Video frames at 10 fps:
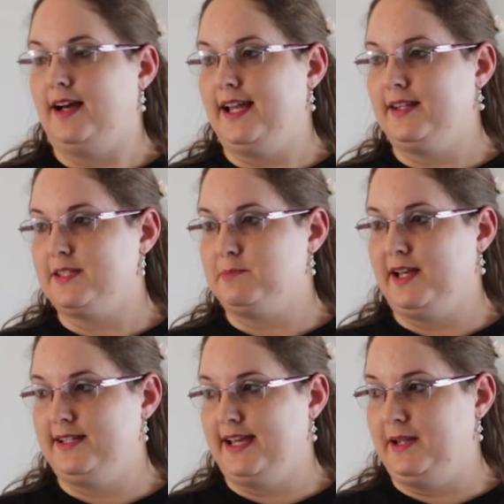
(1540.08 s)
had this
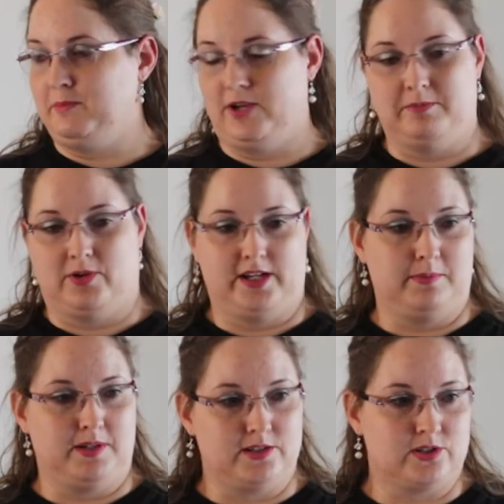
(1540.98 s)
bad day, my
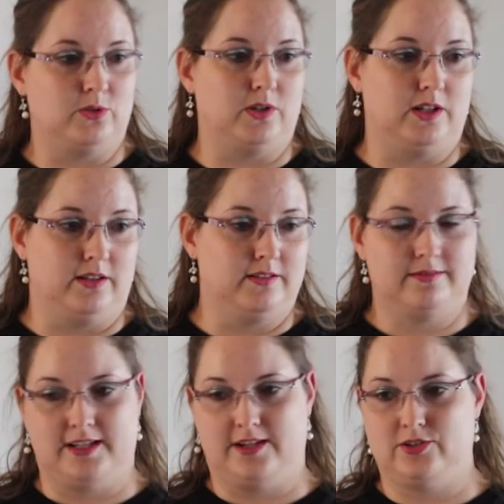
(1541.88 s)
maatjie by die school,
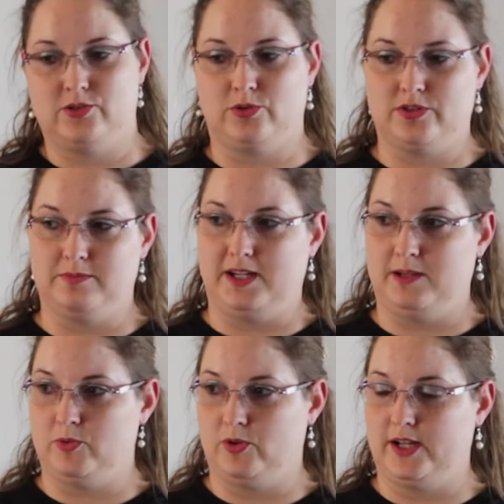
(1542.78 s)
they don't talk to me
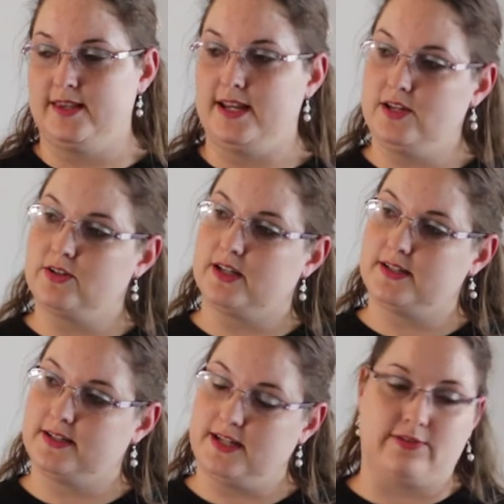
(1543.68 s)
anymore. And then you can
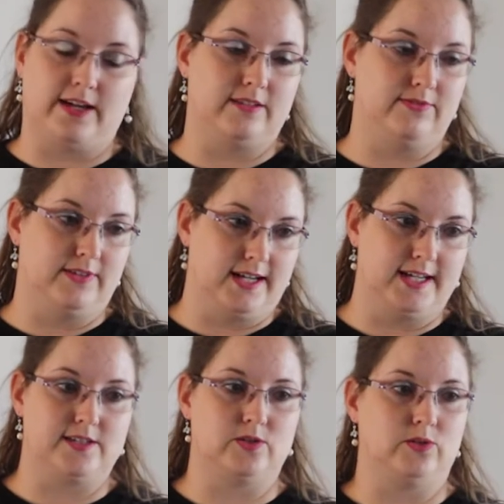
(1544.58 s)
give
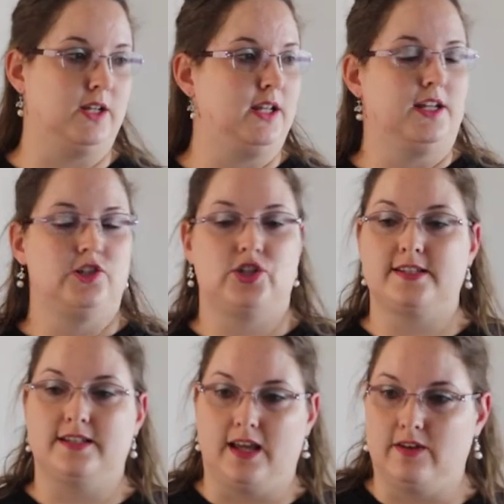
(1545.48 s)
advice or
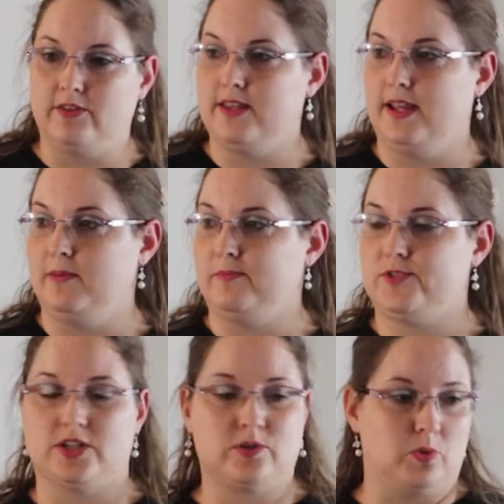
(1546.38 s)
just love on them,
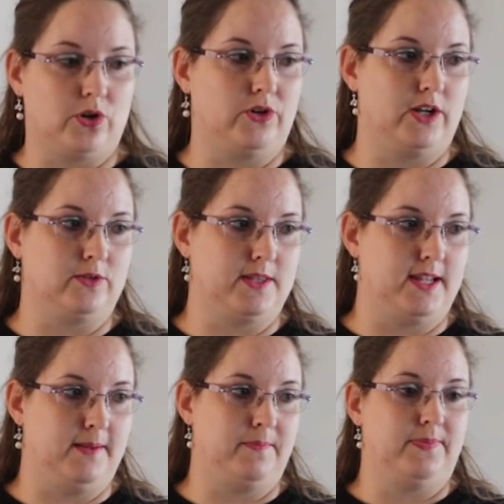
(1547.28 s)
just walk around with
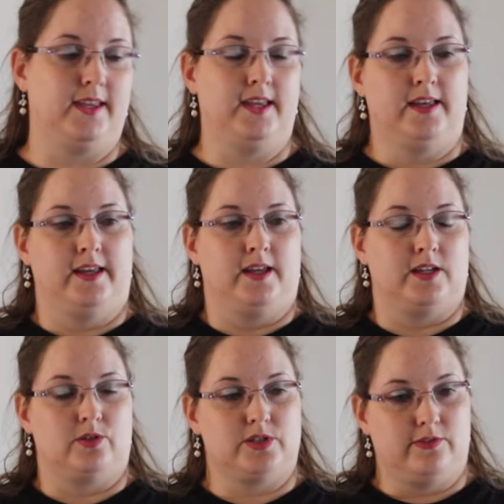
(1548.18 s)
them.
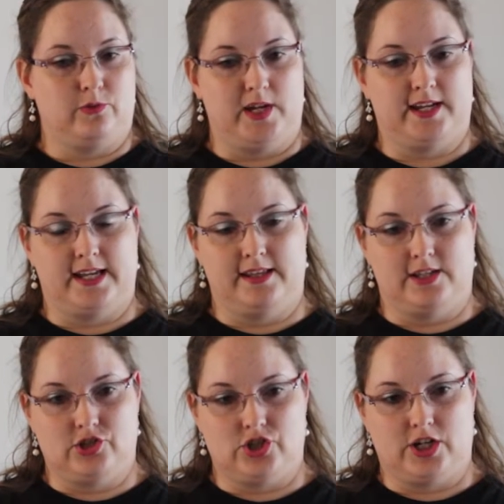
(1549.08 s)
Because if we can in
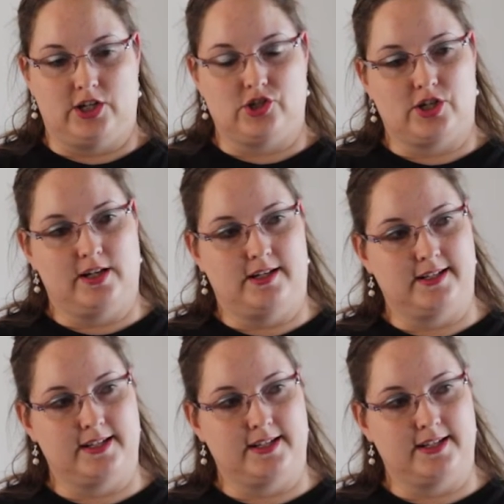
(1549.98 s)
the church